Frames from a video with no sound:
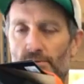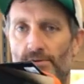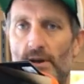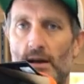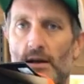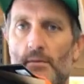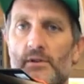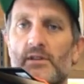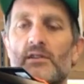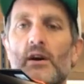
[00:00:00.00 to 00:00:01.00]
of
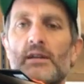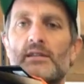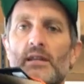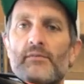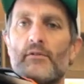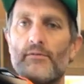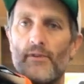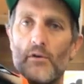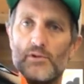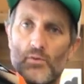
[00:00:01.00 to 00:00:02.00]
designed to give you
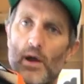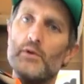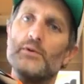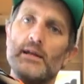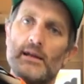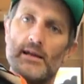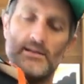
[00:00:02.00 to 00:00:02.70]
floats where you need it.